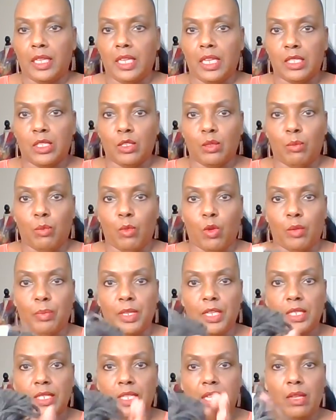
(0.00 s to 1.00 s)
get some more
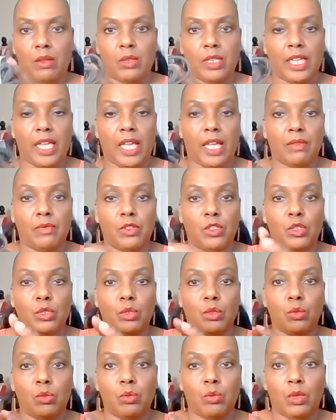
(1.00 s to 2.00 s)
because I only have
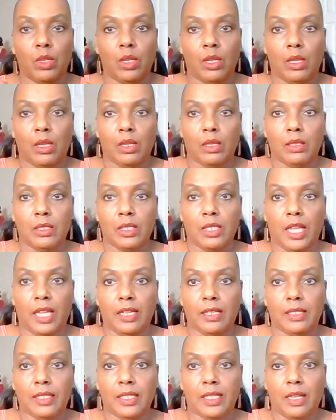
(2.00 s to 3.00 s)
2
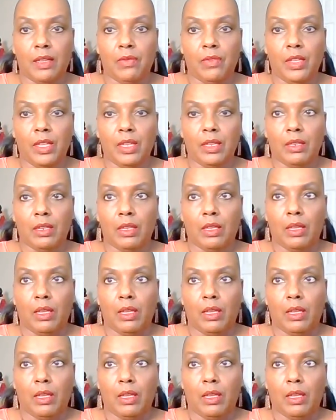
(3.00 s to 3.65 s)
skeins of it.